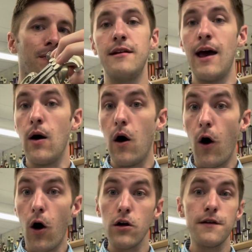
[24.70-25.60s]
Now,
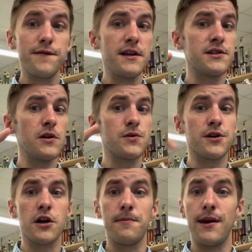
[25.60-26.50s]
all of these notes are
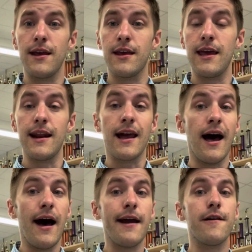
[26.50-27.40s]
going to be getting
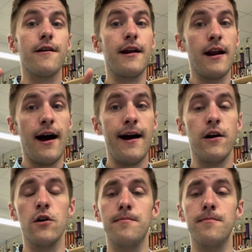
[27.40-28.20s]
higher and higher,